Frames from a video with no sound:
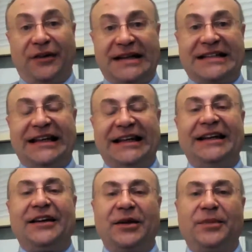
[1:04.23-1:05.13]

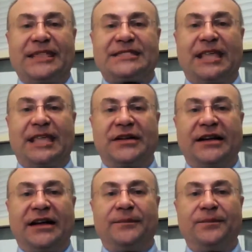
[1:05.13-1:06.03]
guarantee the best
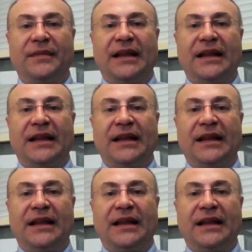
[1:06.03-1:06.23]
outcome.